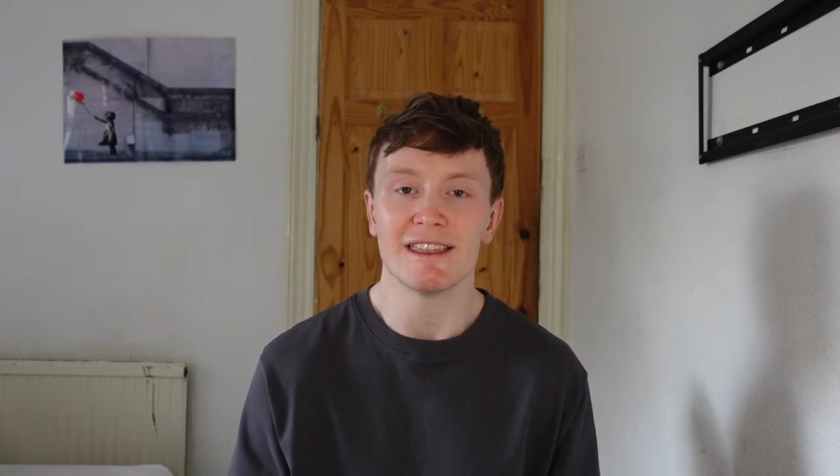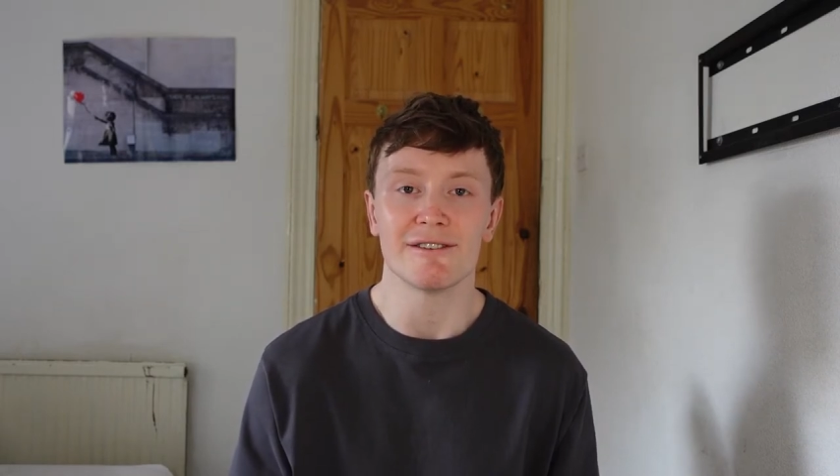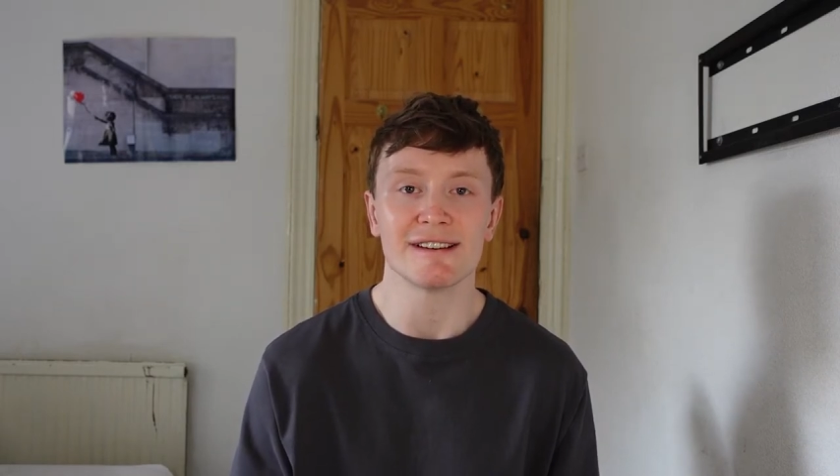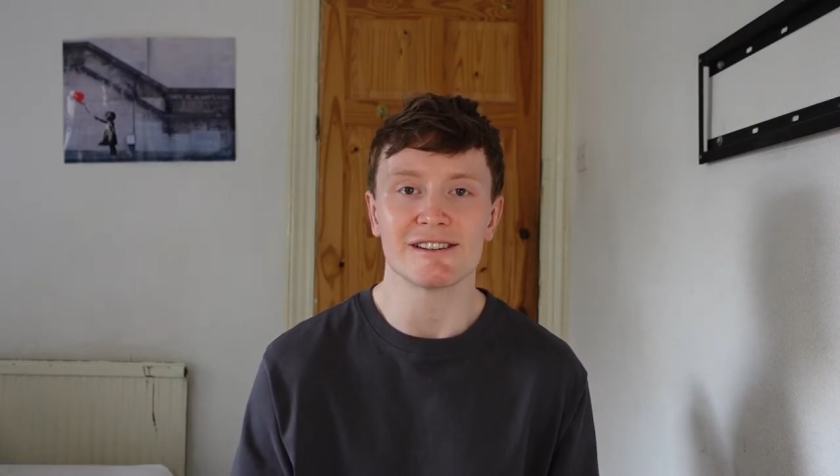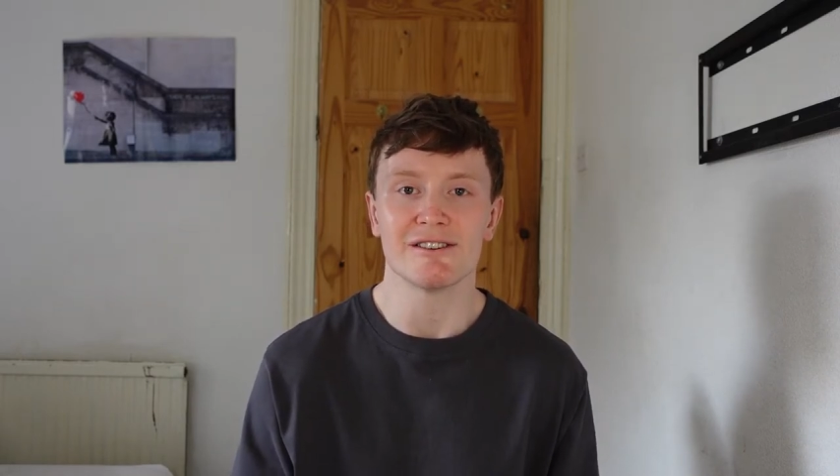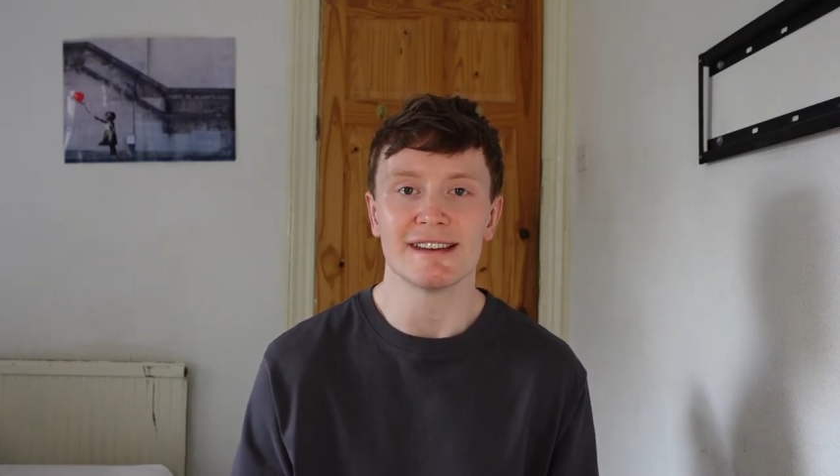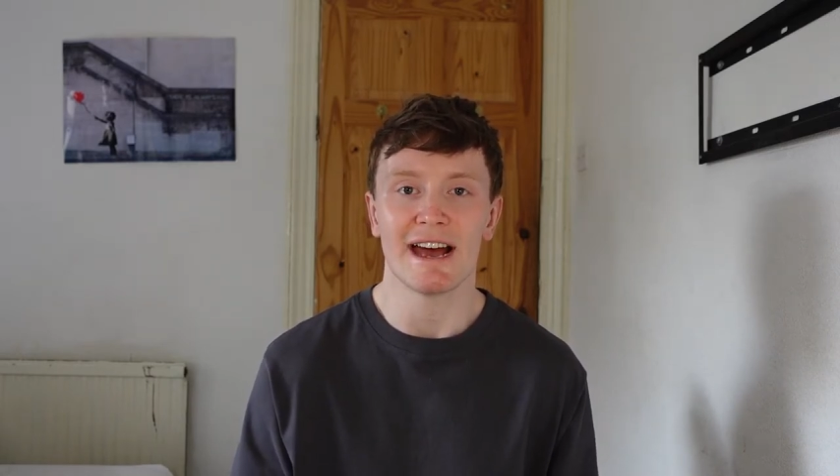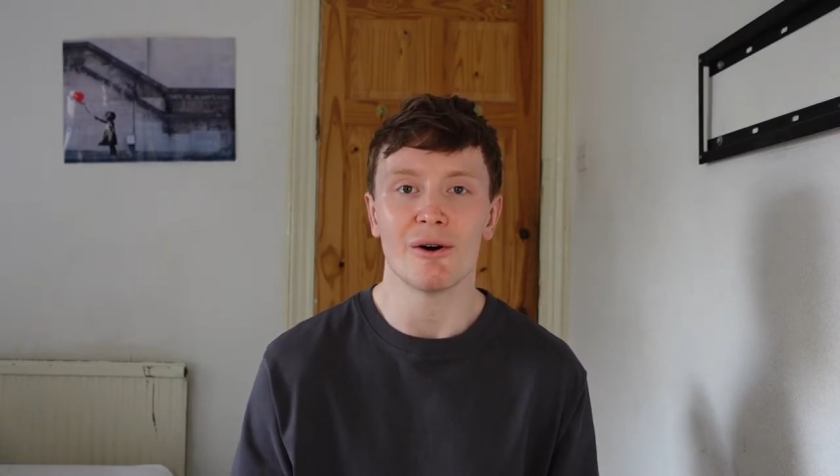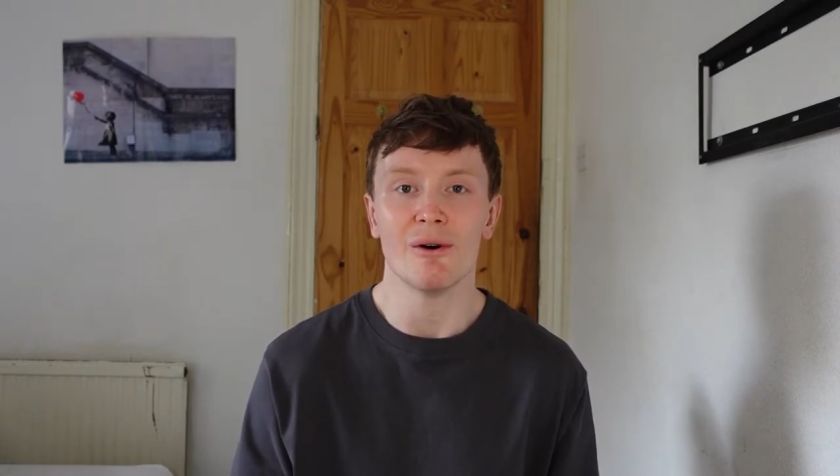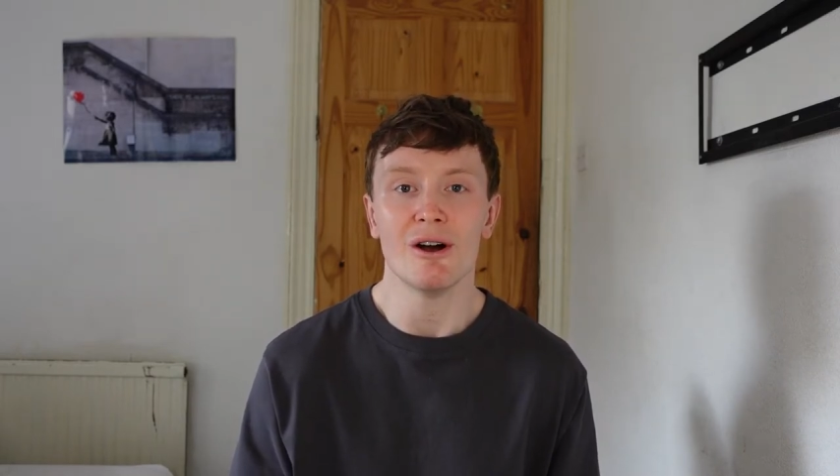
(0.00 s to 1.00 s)
there is no
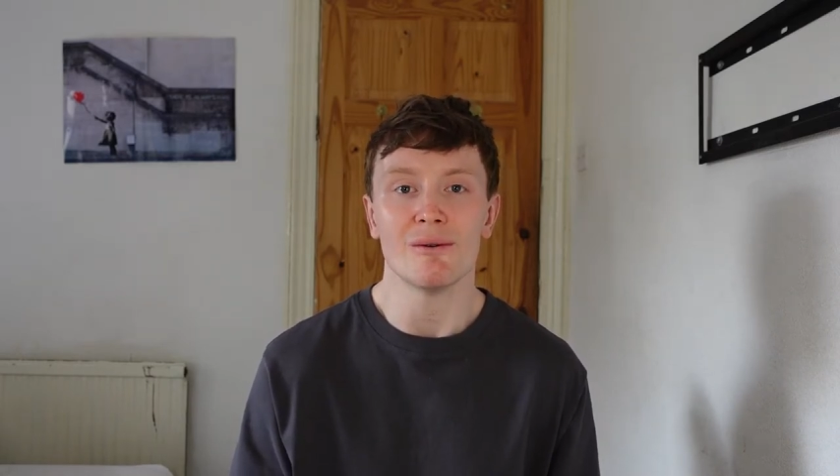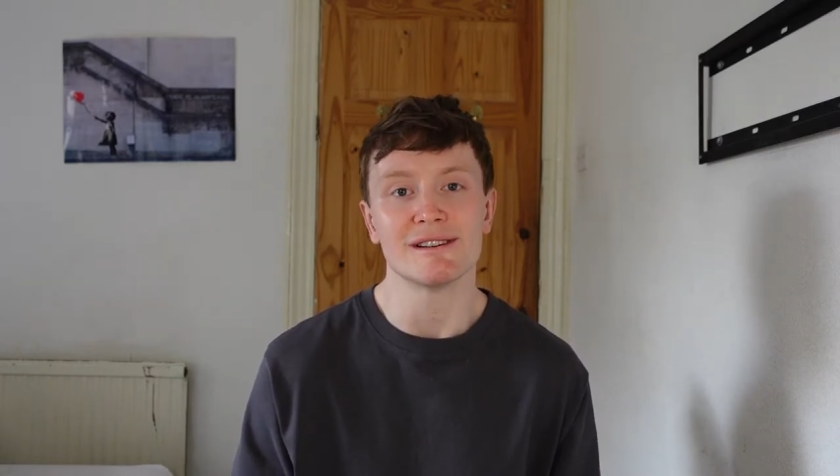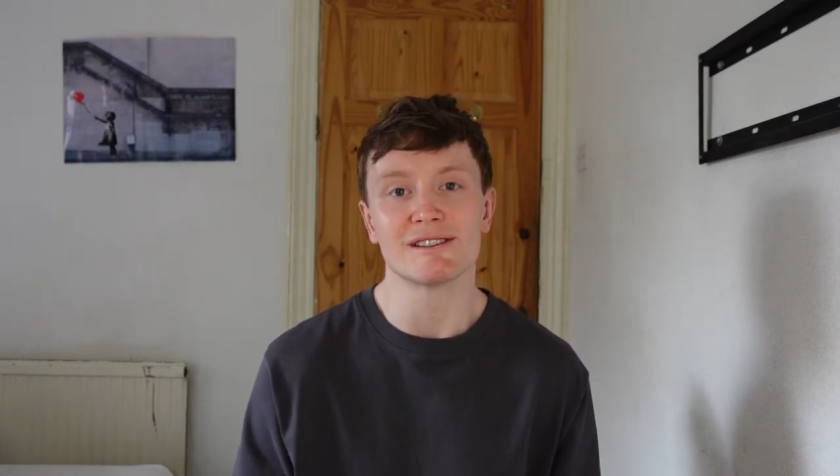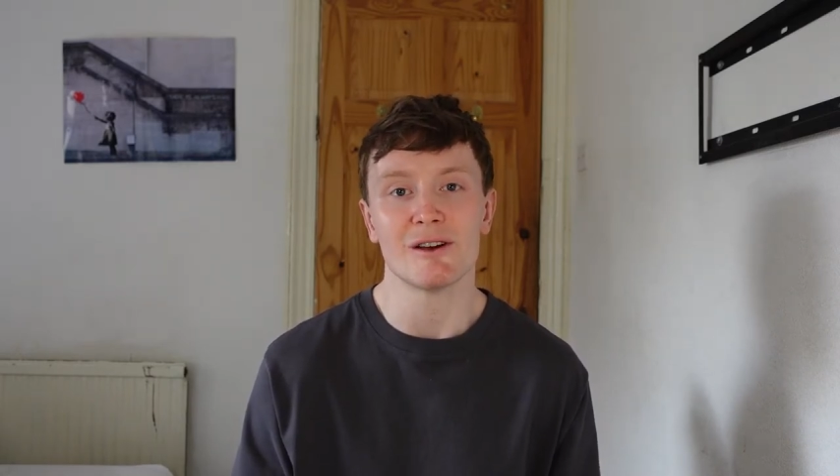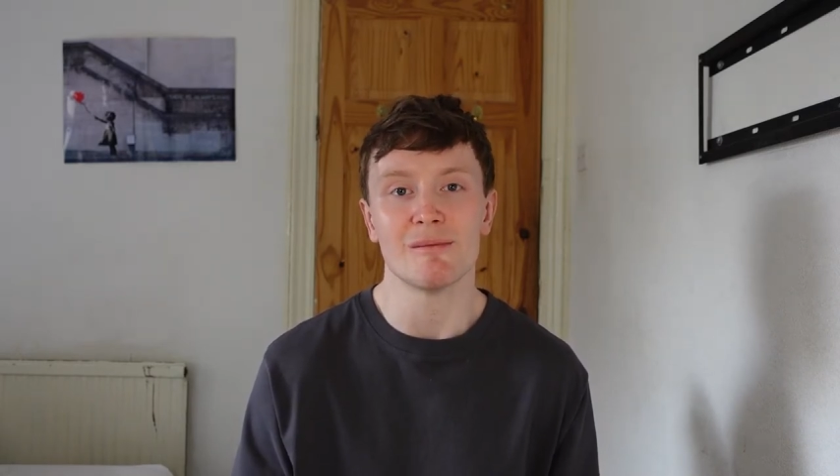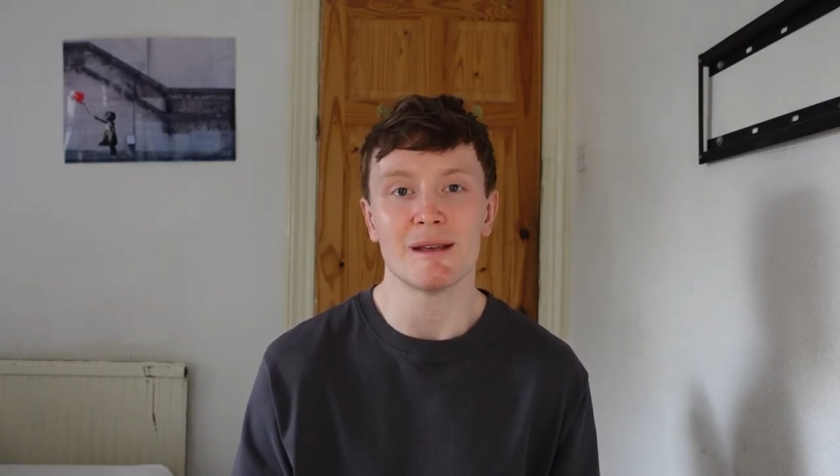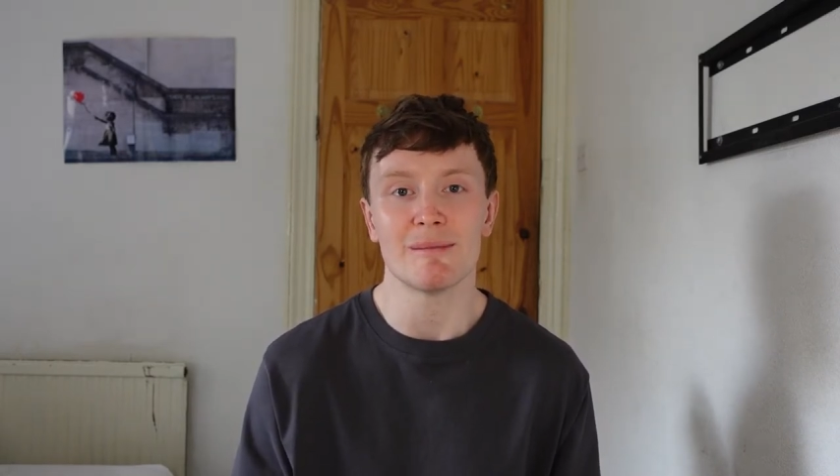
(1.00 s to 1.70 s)
doubt why so many